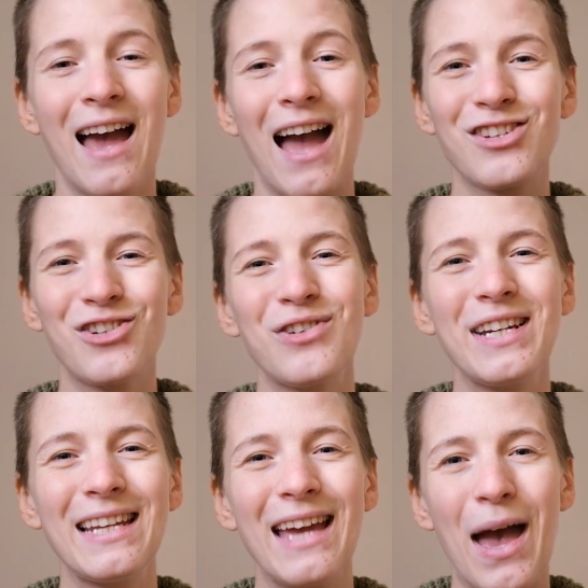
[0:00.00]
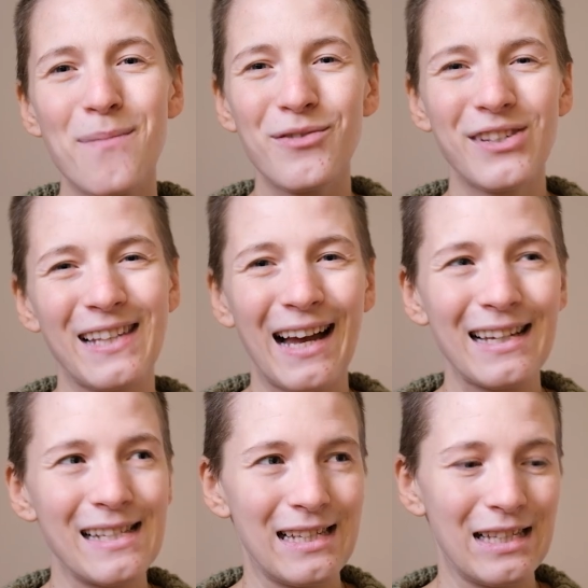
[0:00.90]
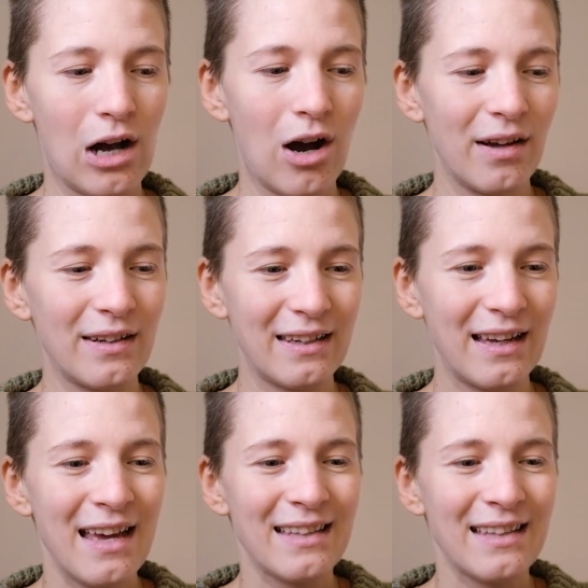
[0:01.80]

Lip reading: And she really emphasizes on